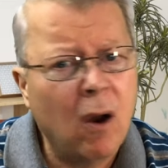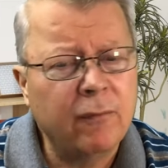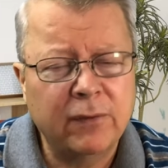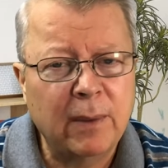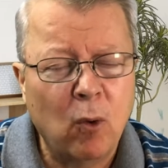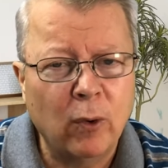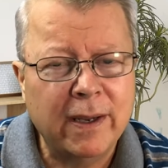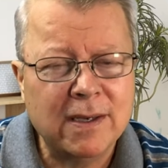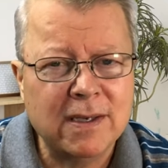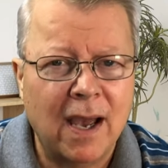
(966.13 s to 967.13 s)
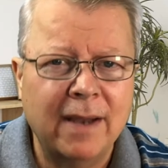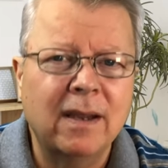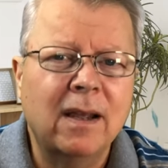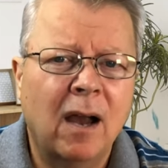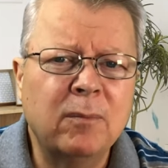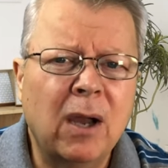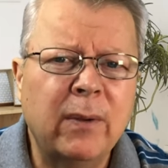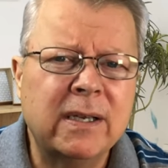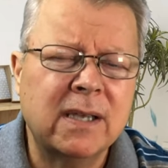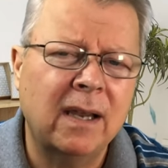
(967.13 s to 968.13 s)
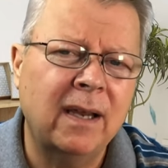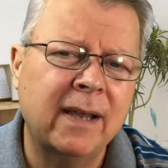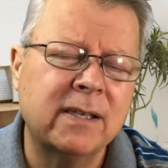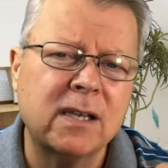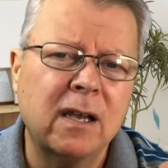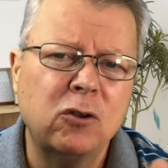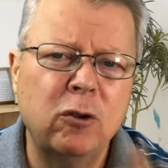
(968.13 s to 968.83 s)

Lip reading: off the morning sign, I'm going to say, let's,